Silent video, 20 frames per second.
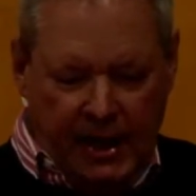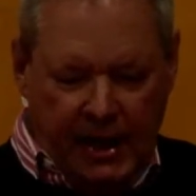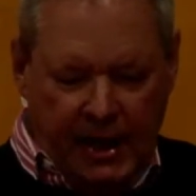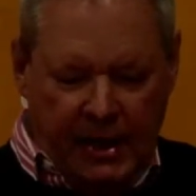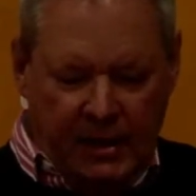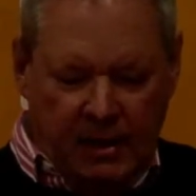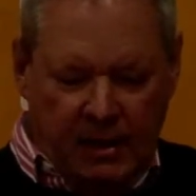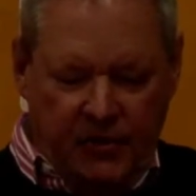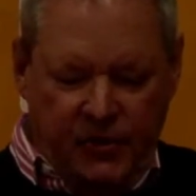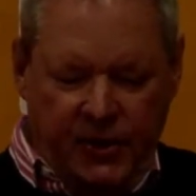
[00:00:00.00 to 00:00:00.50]

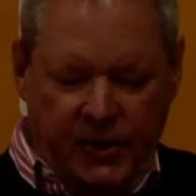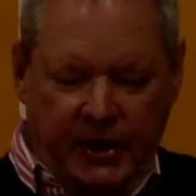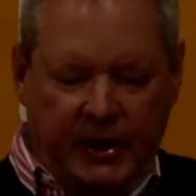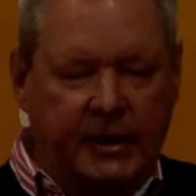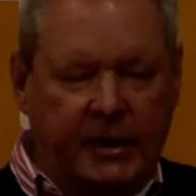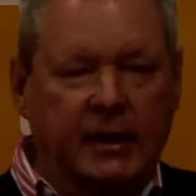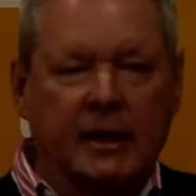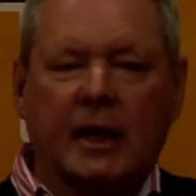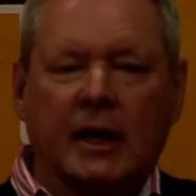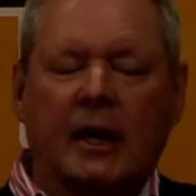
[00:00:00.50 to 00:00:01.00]
And I think
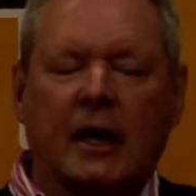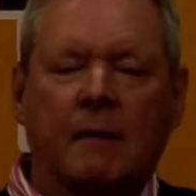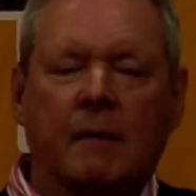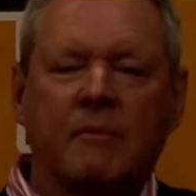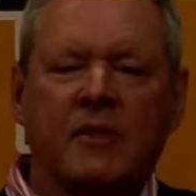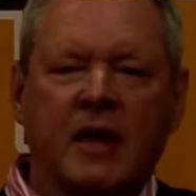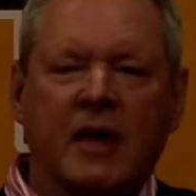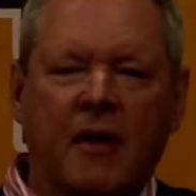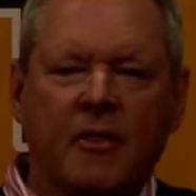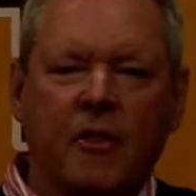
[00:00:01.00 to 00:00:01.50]

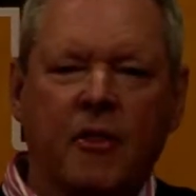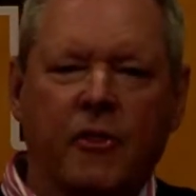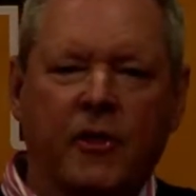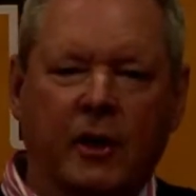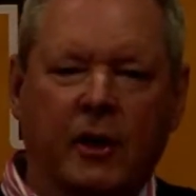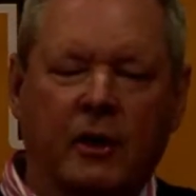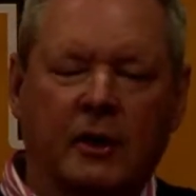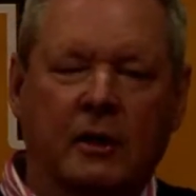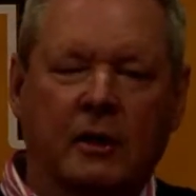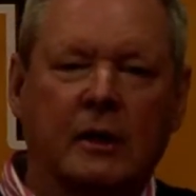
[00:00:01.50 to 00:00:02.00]
the other
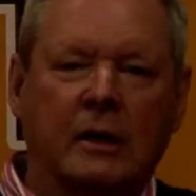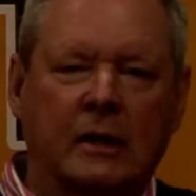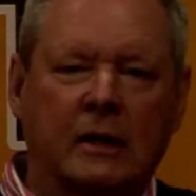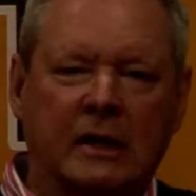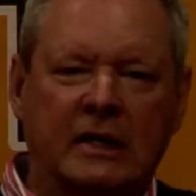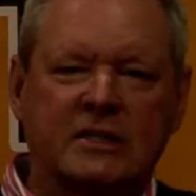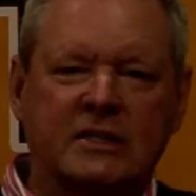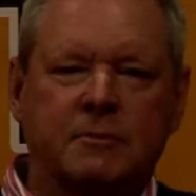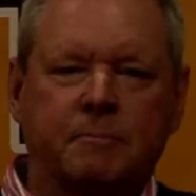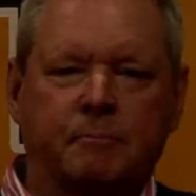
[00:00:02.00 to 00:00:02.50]
thing
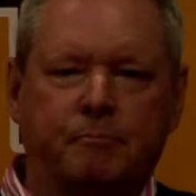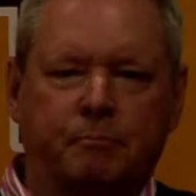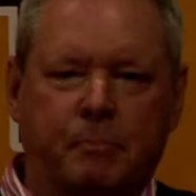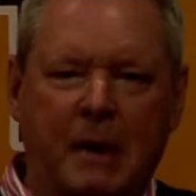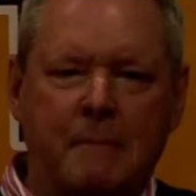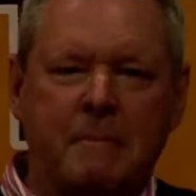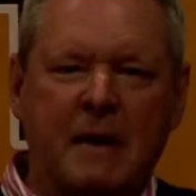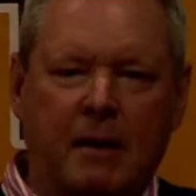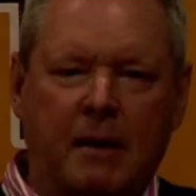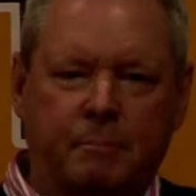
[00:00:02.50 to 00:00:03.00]
is
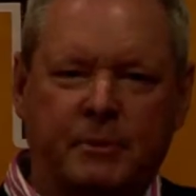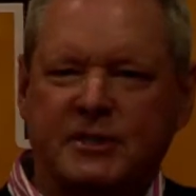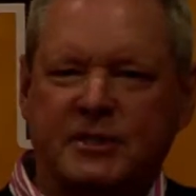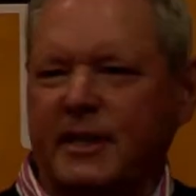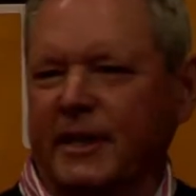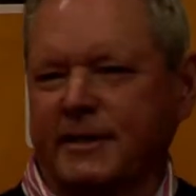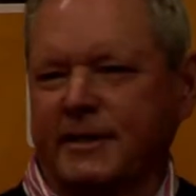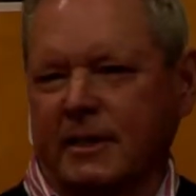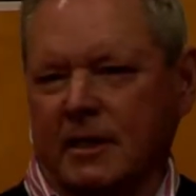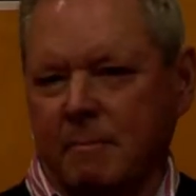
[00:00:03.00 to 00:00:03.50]
about
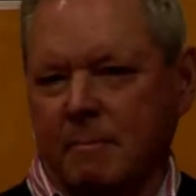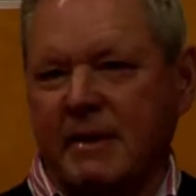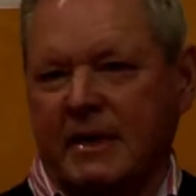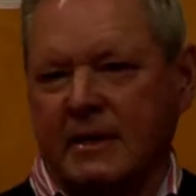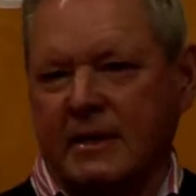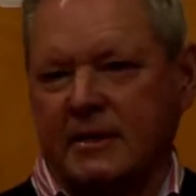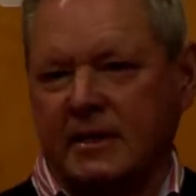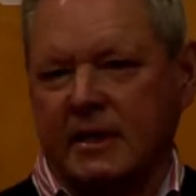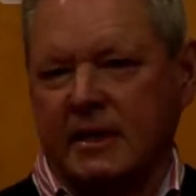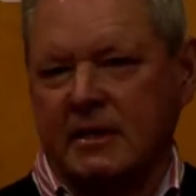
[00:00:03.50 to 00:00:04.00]
protecting
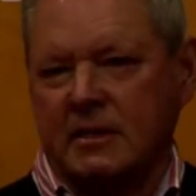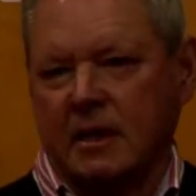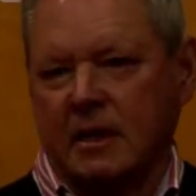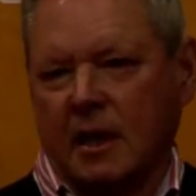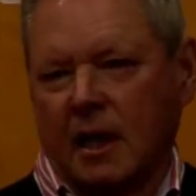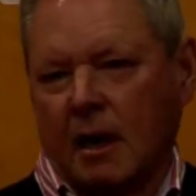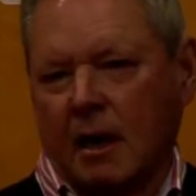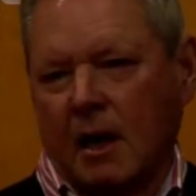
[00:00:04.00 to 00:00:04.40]
amenities,